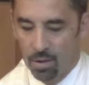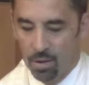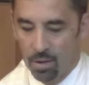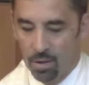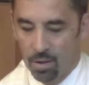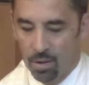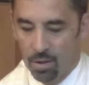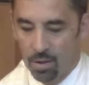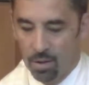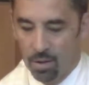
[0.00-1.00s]

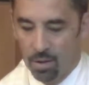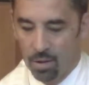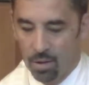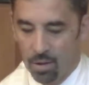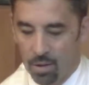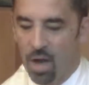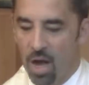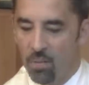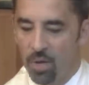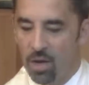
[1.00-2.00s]
"America must
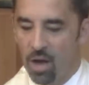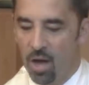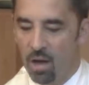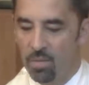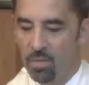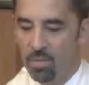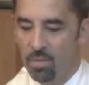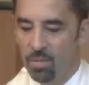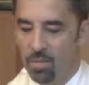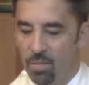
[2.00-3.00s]
not become a
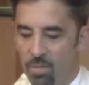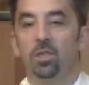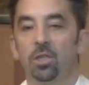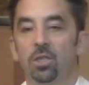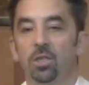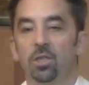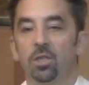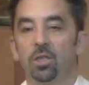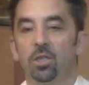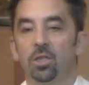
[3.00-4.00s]
nation of
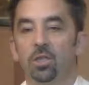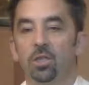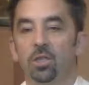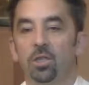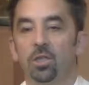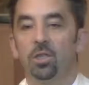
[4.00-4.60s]
onlookers.